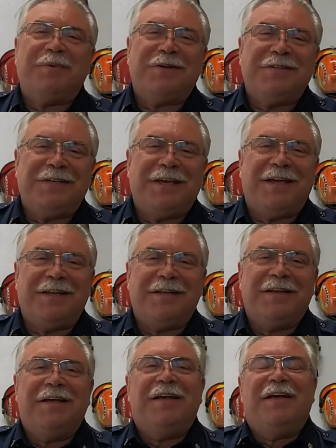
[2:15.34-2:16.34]
Monty Cady.
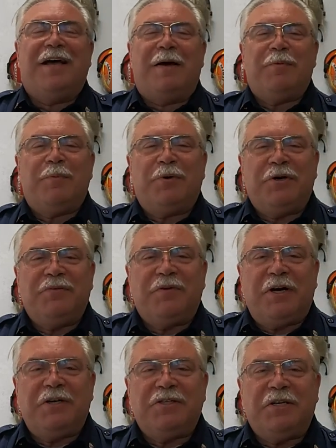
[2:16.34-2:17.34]
I'm the Burney
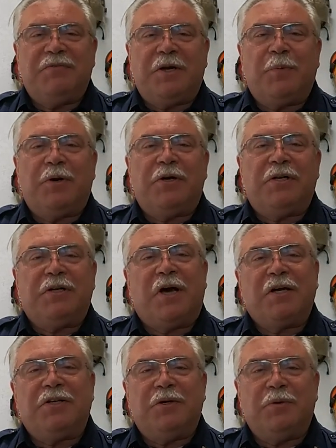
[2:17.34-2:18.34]
Fire Chief, and I wanted to
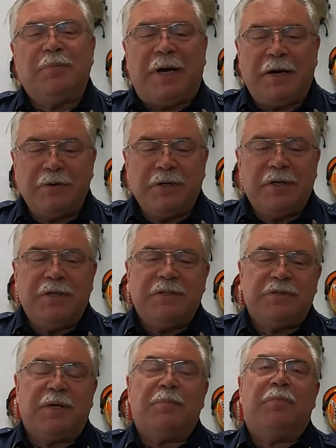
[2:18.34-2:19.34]
talk to you about
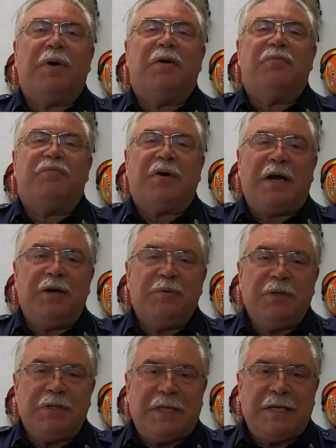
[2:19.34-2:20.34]
some
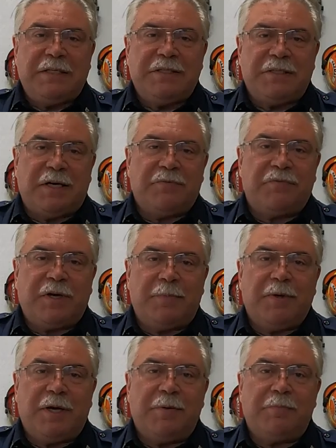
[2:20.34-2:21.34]
fire-related stuff.
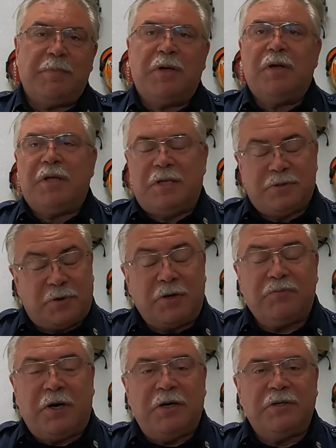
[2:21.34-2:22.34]
Coming up is
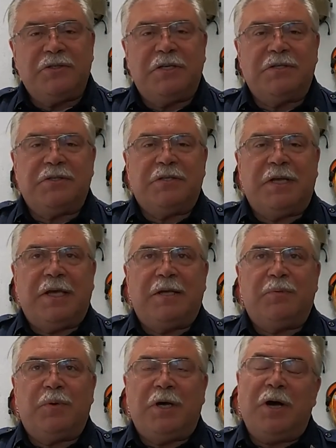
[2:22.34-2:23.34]
our fire season,
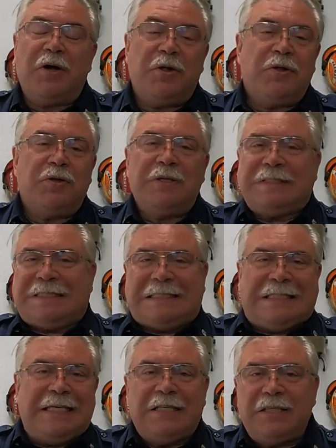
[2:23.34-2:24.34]
and we all
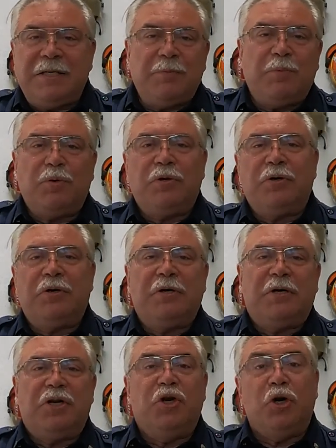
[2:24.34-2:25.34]
get a little more
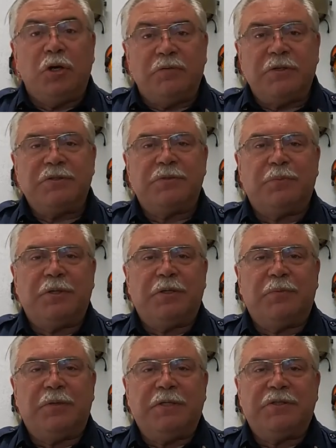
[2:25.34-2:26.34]
nervous
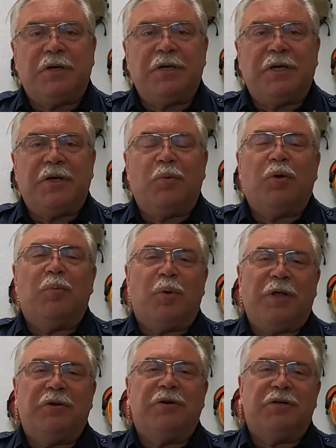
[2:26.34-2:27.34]
when we start getting warm
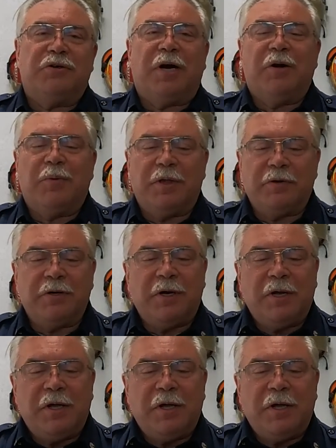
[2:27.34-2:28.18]
weather and drier weather.